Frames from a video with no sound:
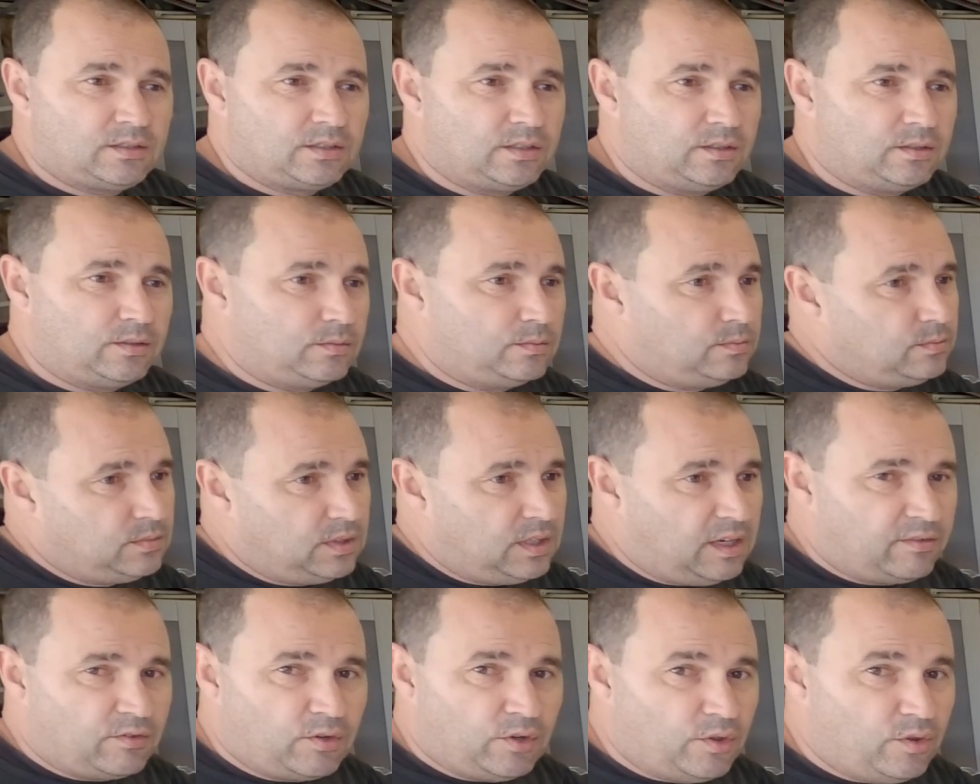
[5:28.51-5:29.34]
so
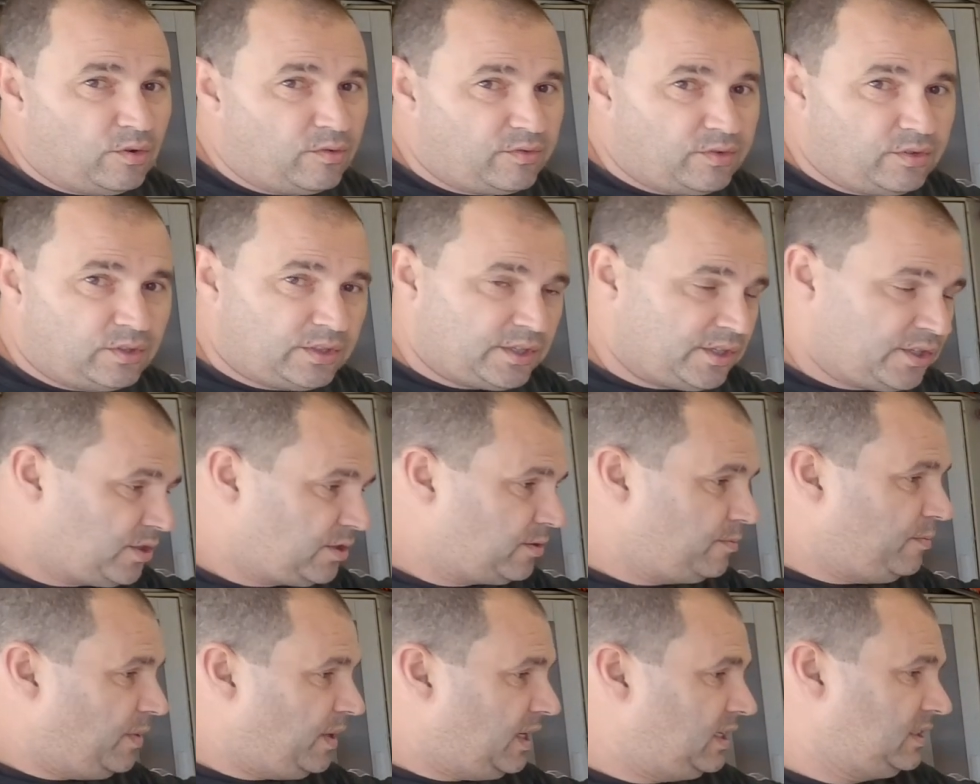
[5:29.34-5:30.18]
I've got no
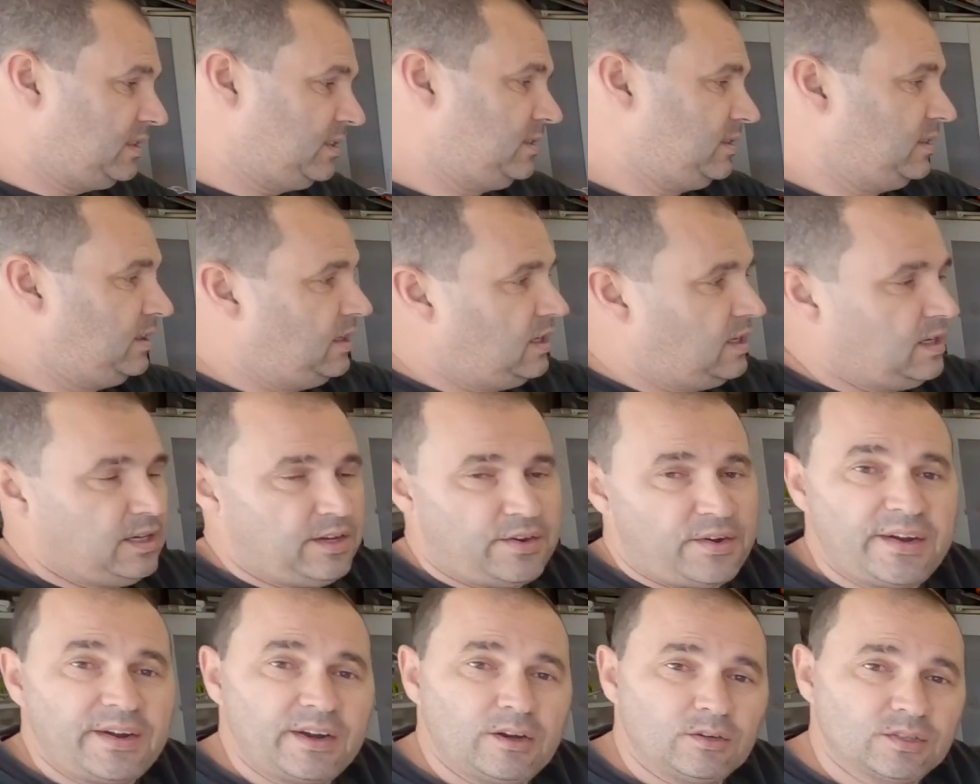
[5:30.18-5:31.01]
footage, but
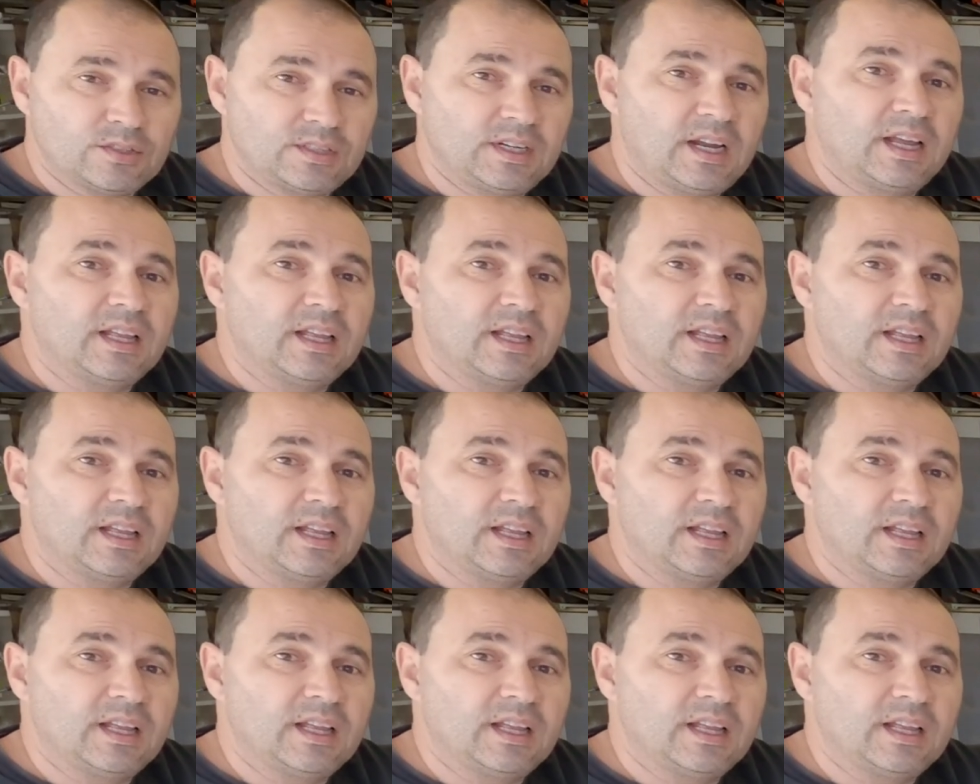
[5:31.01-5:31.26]
here goes